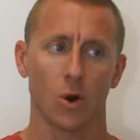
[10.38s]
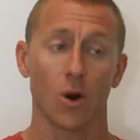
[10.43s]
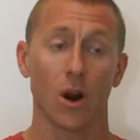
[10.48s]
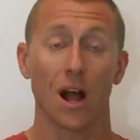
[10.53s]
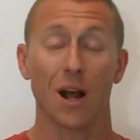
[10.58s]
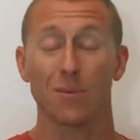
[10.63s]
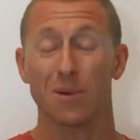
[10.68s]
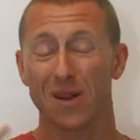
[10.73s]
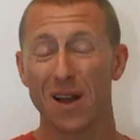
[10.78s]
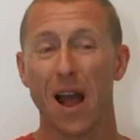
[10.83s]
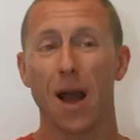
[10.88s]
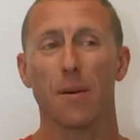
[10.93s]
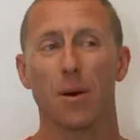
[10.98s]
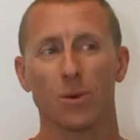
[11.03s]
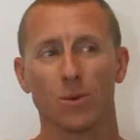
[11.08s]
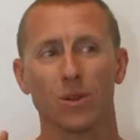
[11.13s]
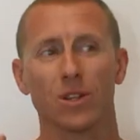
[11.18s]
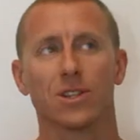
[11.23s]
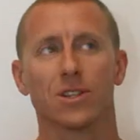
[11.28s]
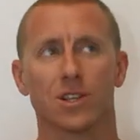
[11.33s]

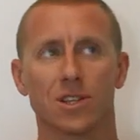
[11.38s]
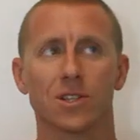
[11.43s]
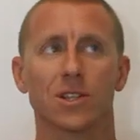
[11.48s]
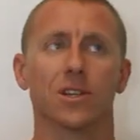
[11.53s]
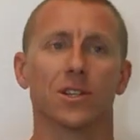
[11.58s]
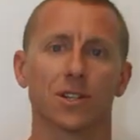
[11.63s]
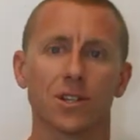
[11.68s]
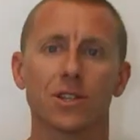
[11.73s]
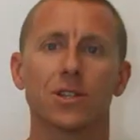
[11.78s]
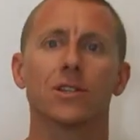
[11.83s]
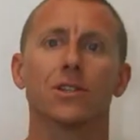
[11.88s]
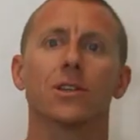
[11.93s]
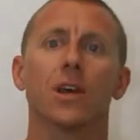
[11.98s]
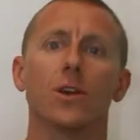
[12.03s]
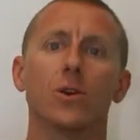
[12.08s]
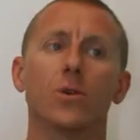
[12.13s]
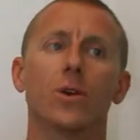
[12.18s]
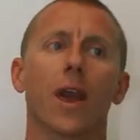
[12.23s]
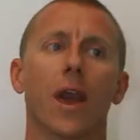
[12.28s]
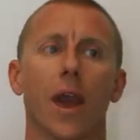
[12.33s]
how about this? Let's
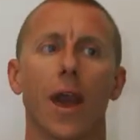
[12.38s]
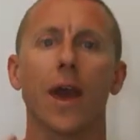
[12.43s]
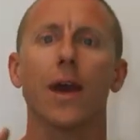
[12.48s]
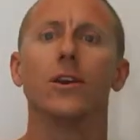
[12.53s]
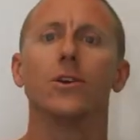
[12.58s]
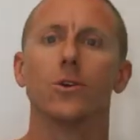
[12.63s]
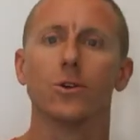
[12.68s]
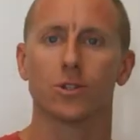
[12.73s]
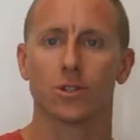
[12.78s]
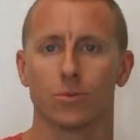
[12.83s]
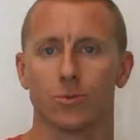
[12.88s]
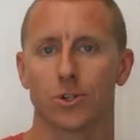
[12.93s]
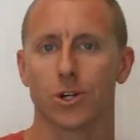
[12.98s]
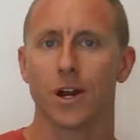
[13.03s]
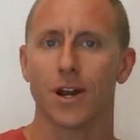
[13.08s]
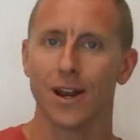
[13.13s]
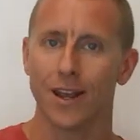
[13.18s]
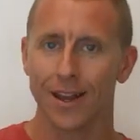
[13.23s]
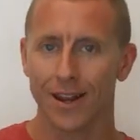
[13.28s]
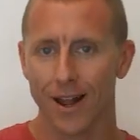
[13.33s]
say you can do some
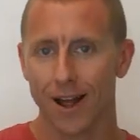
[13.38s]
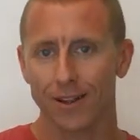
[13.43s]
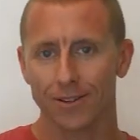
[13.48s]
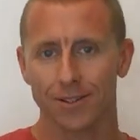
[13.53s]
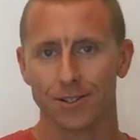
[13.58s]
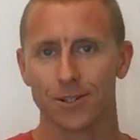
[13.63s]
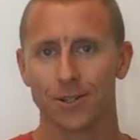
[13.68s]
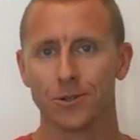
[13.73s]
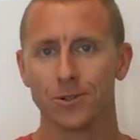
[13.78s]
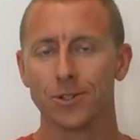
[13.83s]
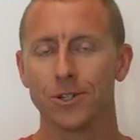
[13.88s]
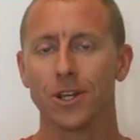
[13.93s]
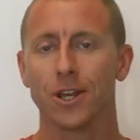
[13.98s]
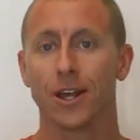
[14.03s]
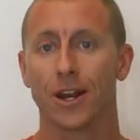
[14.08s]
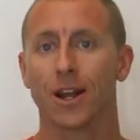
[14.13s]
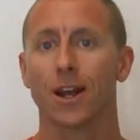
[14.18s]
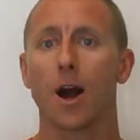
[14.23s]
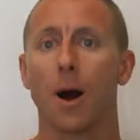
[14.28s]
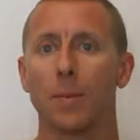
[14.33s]
training at altitude and you
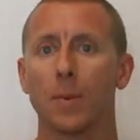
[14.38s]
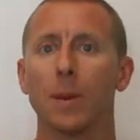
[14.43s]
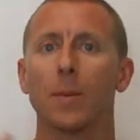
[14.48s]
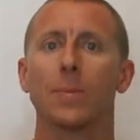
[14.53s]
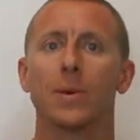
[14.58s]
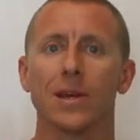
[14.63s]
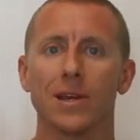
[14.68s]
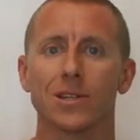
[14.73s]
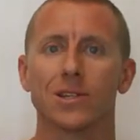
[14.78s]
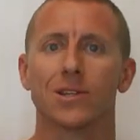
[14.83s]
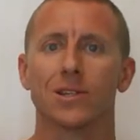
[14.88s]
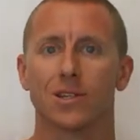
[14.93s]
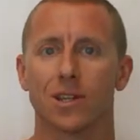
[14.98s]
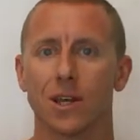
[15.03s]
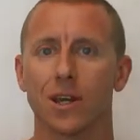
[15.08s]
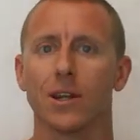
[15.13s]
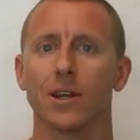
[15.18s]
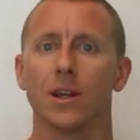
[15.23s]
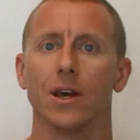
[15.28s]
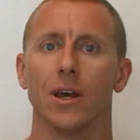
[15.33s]
get a couple of pieces
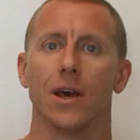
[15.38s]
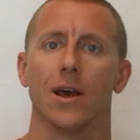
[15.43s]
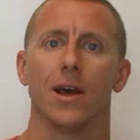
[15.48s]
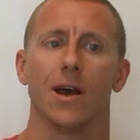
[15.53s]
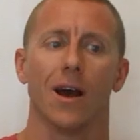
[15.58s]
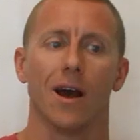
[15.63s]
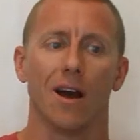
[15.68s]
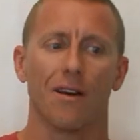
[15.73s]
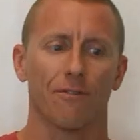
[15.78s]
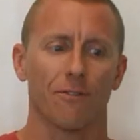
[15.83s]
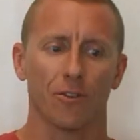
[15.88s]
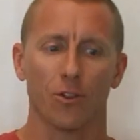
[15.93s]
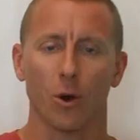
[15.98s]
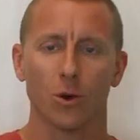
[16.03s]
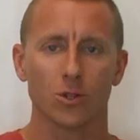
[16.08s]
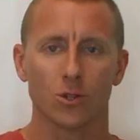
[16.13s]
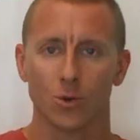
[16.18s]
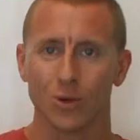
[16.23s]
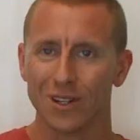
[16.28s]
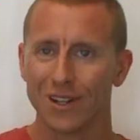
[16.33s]
in. For
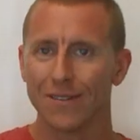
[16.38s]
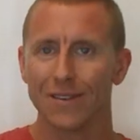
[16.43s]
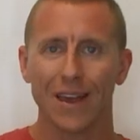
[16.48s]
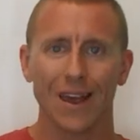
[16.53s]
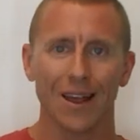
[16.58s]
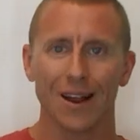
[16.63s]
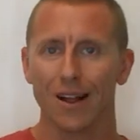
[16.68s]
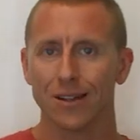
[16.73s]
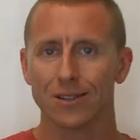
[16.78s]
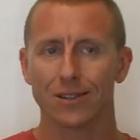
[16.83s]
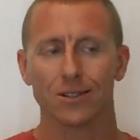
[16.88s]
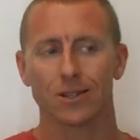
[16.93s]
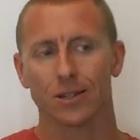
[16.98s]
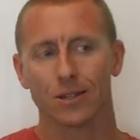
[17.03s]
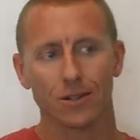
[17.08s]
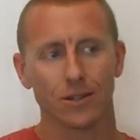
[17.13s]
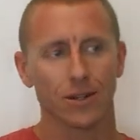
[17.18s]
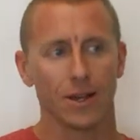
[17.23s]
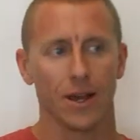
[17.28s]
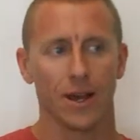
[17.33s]
those who are living at
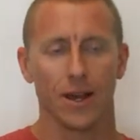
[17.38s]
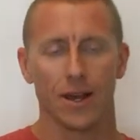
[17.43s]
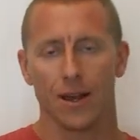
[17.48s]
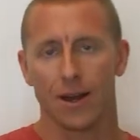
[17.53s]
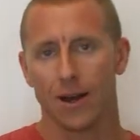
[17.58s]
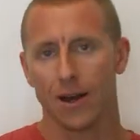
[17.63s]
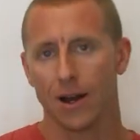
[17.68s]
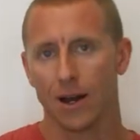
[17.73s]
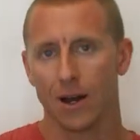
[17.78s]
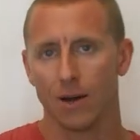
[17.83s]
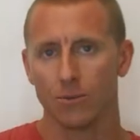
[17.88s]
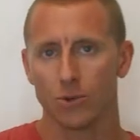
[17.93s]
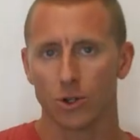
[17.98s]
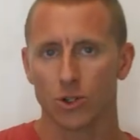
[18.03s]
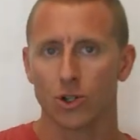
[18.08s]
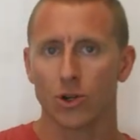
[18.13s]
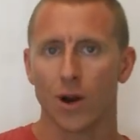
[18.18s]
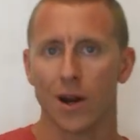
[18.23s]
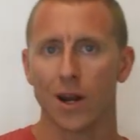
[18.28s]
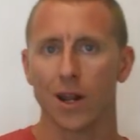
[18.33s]
altitude, your
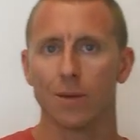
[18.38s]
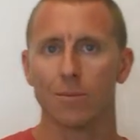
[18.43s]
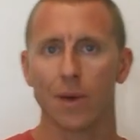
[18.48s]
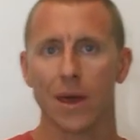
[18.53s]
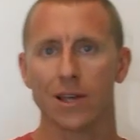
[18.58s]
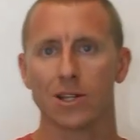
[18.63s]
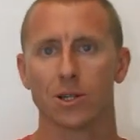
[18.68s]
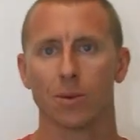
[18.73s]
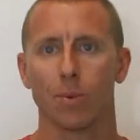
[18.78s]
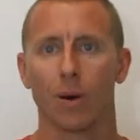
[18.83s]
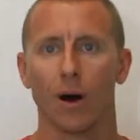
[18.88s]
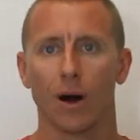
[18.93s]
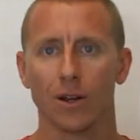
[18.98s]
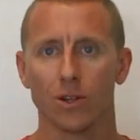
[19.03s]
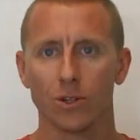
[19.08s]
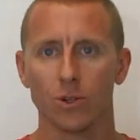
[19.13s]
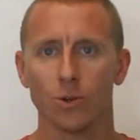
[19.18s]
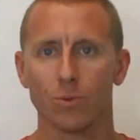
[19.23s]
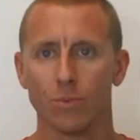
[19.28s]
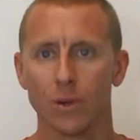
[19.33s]
training based
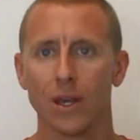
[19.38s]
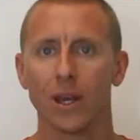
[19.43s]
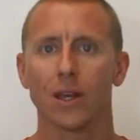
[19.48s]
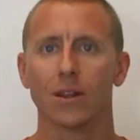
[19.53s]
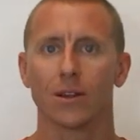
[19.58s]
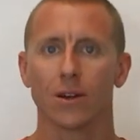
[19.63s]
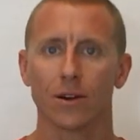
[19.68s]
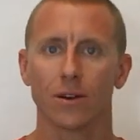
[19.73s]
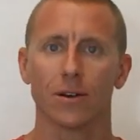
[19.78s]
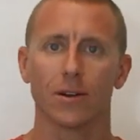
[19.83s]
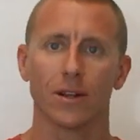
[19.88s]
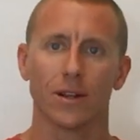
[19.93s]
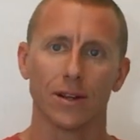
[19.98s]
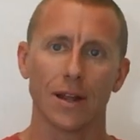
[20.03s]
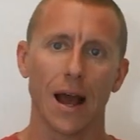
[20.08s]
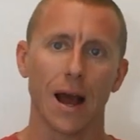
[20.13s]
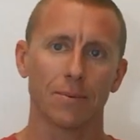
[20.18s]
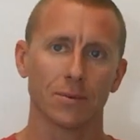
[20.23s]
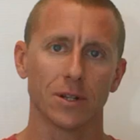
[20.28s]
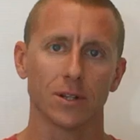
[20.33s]
upon you being there and
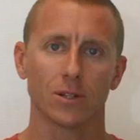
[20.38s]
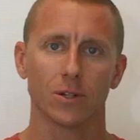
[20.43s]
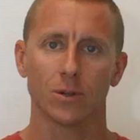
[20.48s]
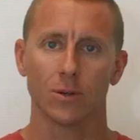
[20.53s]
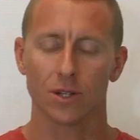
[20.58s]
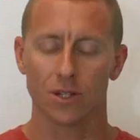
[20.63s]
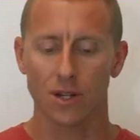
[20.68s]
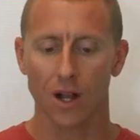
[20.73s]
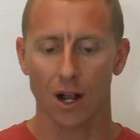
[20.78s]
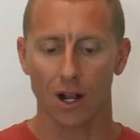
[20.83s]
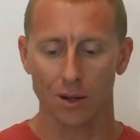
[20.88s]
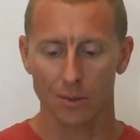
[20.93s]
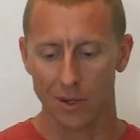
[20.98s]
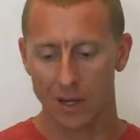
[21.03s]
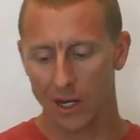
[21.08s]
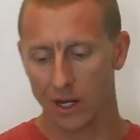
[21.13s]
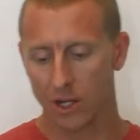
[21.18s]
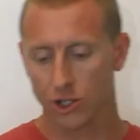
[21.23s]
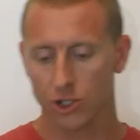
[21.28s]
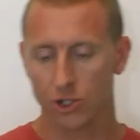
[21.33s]
adapting to it is not going to
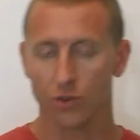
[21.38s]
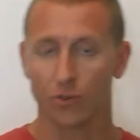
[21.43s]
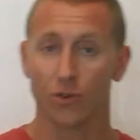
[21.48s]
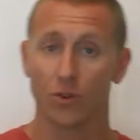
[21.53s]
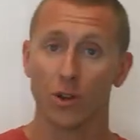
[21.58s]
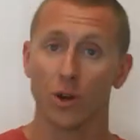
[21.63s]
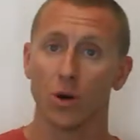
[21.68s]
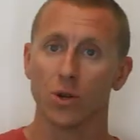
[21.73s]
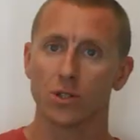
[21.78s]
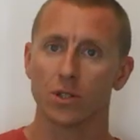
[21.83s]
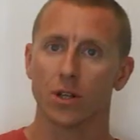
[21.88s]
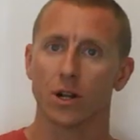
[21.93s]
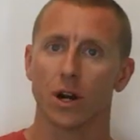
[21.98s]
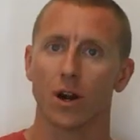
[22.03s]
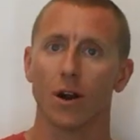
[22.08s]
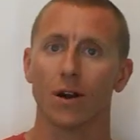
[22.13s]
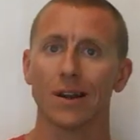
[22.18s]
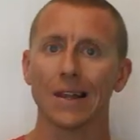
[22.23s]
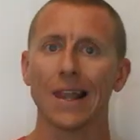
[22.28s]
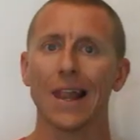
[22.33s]
be an issue. For those that
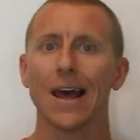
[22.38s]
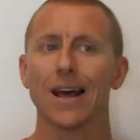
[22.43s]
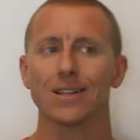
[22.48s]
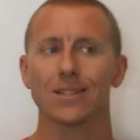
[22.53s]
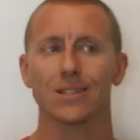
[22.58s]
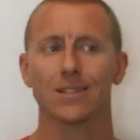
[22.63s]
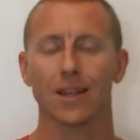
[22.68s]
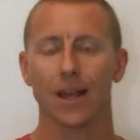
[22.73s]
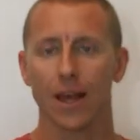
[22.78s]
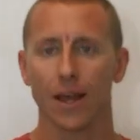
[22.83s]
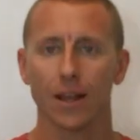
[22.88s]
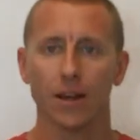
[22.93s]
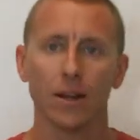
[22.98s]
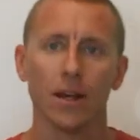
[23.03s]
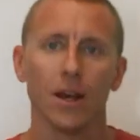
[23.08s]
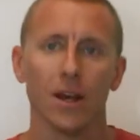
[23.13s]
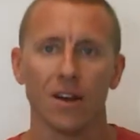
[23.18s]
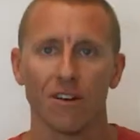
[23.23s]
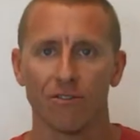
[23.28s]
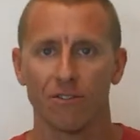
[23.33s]
are less than
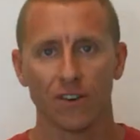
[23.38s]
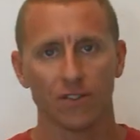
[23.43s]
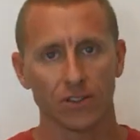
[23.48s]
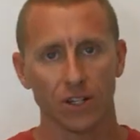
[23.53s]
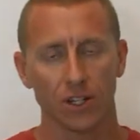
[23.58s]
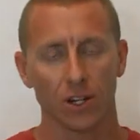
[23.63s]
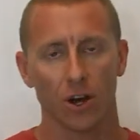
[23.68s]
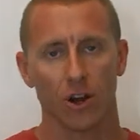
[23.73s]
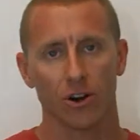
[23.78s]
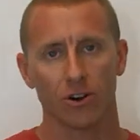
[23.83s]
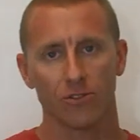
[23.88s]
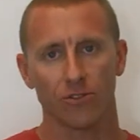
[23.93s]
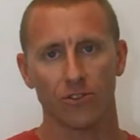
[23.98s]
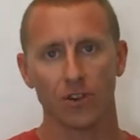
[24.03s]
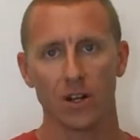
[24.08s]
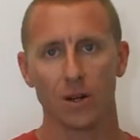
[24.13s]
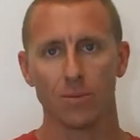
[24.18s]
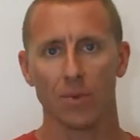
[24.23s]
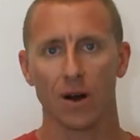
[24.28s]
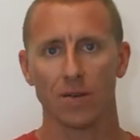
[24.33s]
1,500
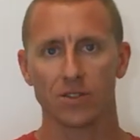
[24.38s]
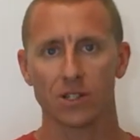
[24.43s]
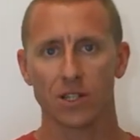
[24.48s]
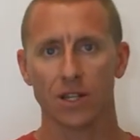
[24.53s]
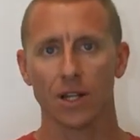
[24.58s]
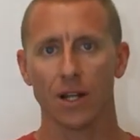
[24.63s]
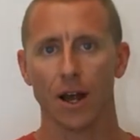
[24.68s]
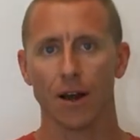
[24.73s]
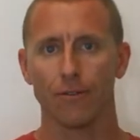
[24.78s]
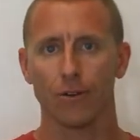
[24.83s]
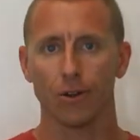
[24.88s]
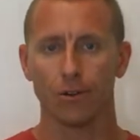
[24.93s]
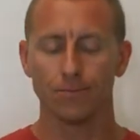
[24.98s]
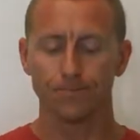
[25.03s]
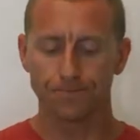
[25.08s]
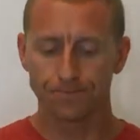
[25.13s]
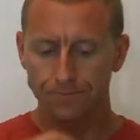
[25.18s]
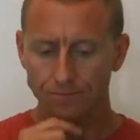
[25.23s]
feet above sea level,